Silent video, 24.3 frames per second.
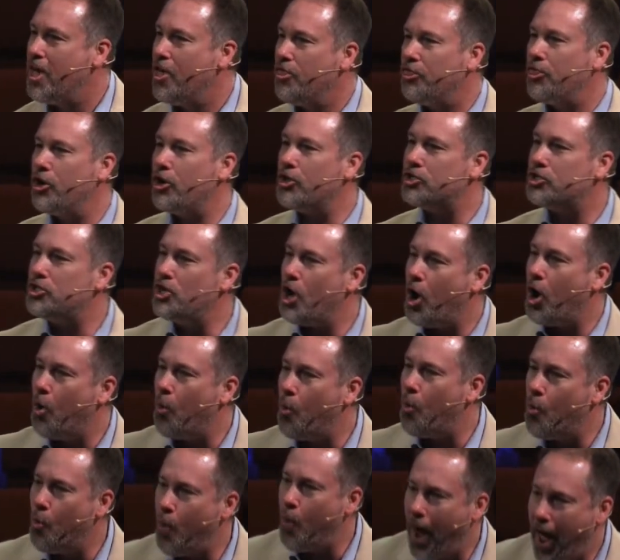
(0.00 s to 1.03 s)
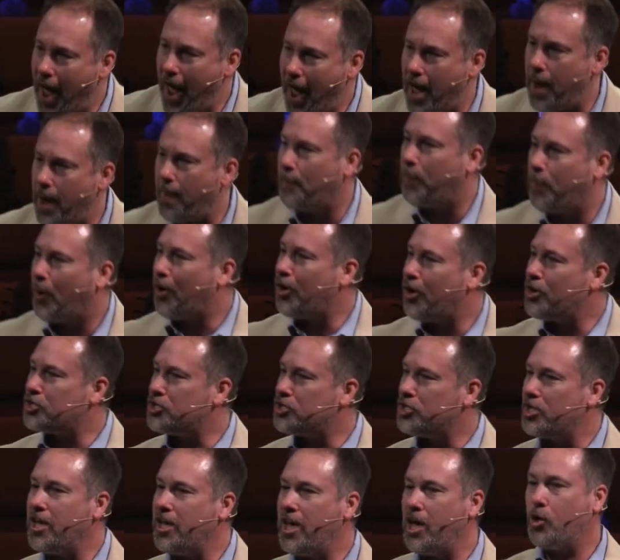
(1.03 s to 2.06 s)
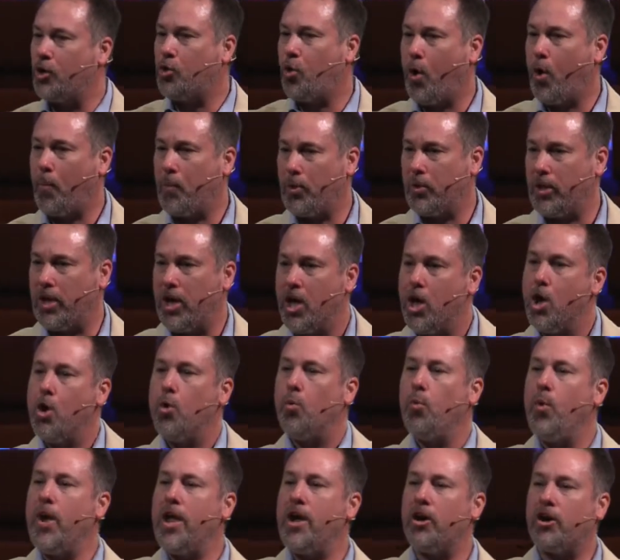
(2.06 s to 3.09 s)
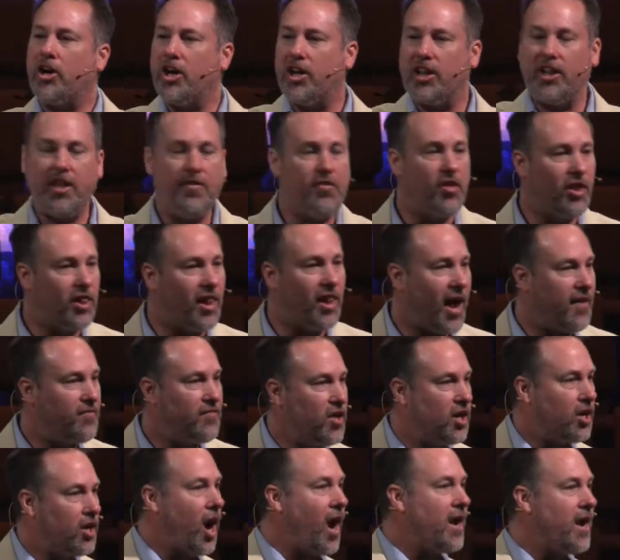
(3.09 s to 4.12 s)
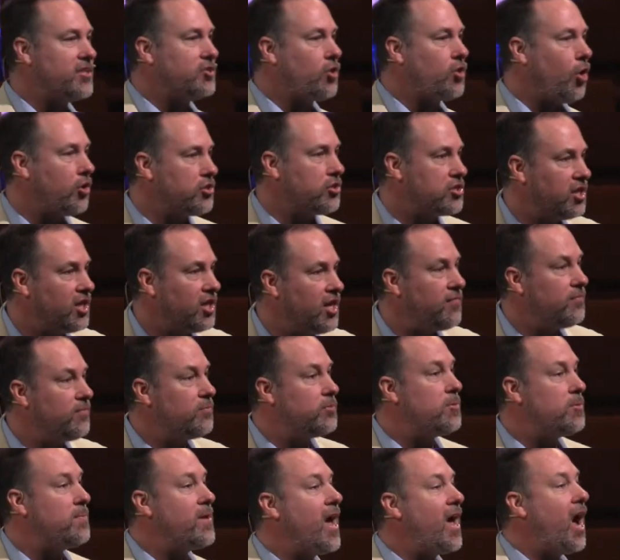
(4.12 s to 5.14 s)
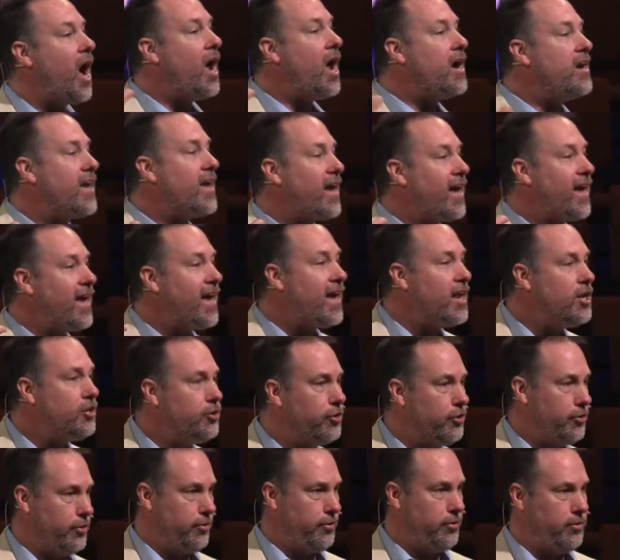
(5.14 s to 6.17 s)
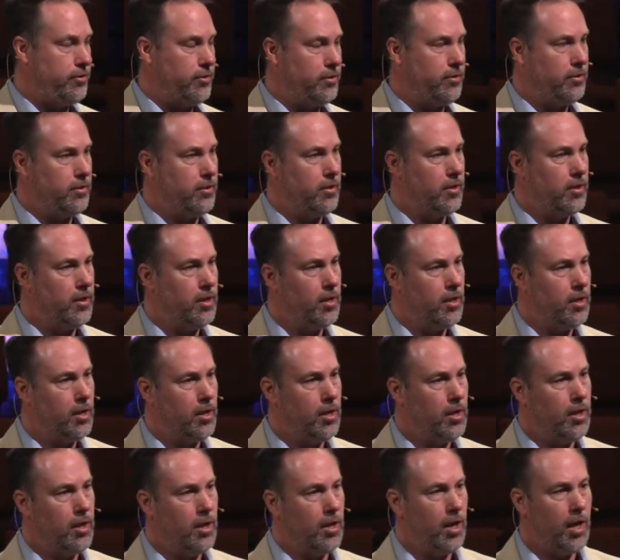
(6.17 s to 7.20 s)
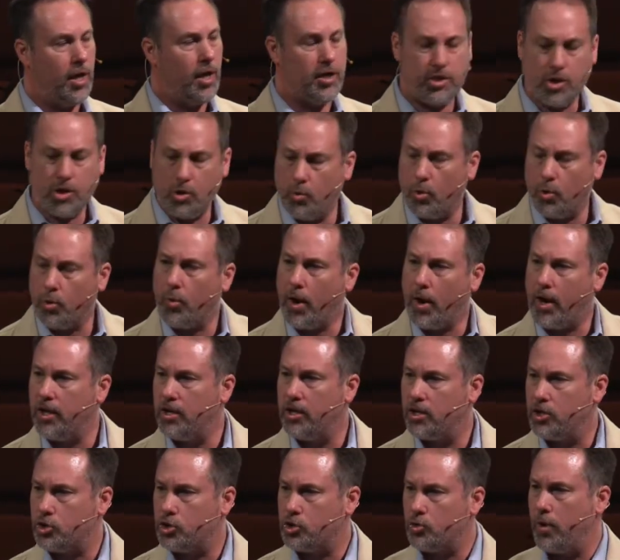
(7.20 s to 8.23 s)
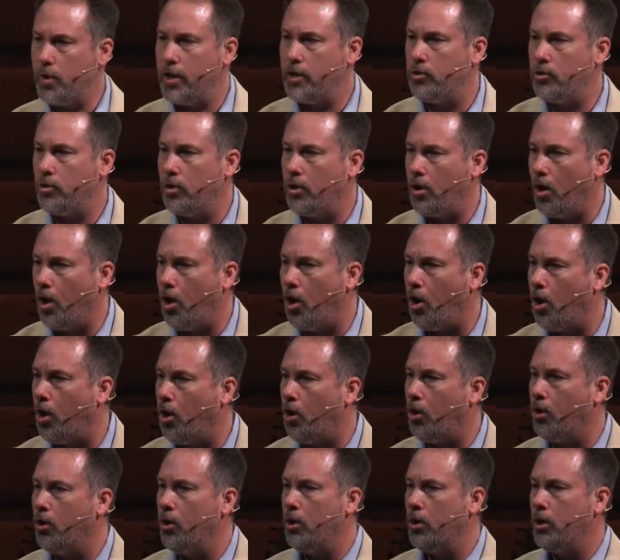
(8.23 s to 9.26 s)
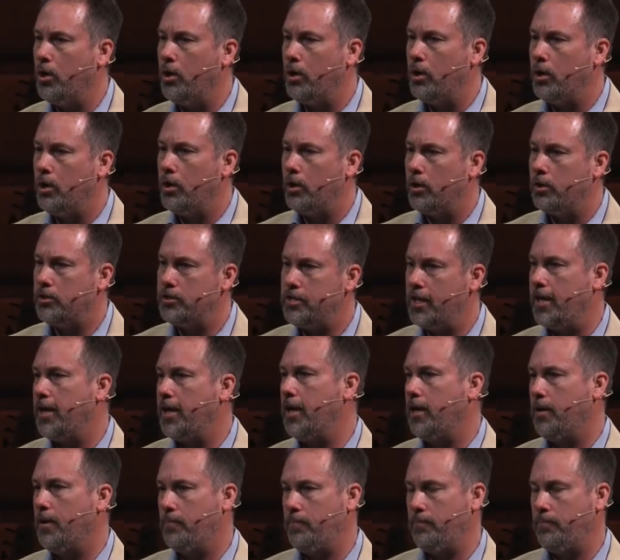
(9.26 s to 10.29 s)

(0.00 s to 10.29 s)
there's no way, personally and corporately, we are going to live the life that God has called us to live to be unhindered until we're ready to surrender it all to Him.